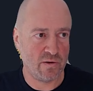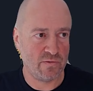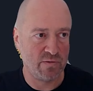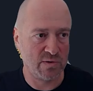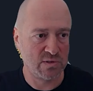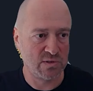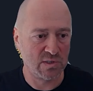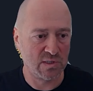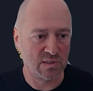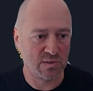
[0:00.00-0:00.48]

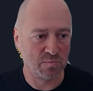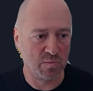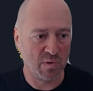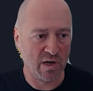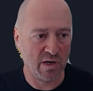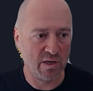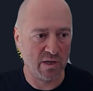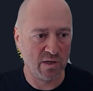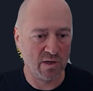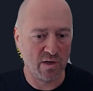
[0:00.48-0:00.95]
this is
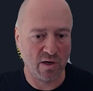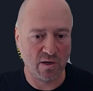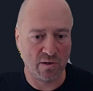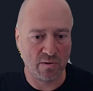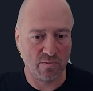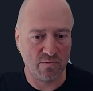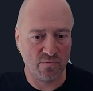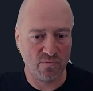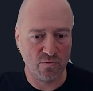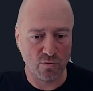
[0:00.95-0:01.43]
my
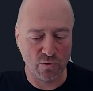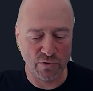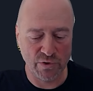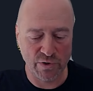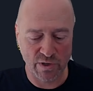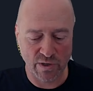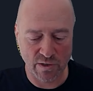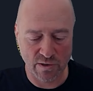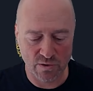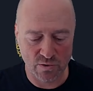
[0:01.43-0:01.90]

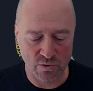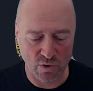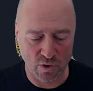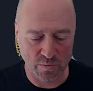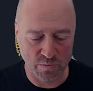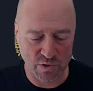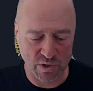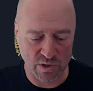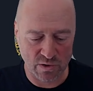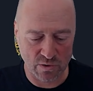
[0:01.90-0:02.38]
folder, so
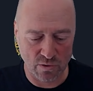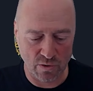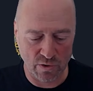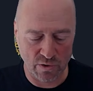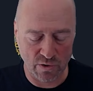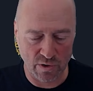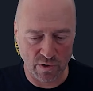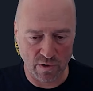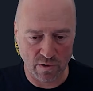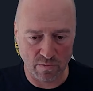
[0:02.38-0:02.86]
I'm just
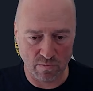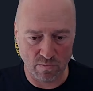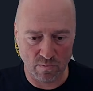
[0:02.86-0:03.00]
going to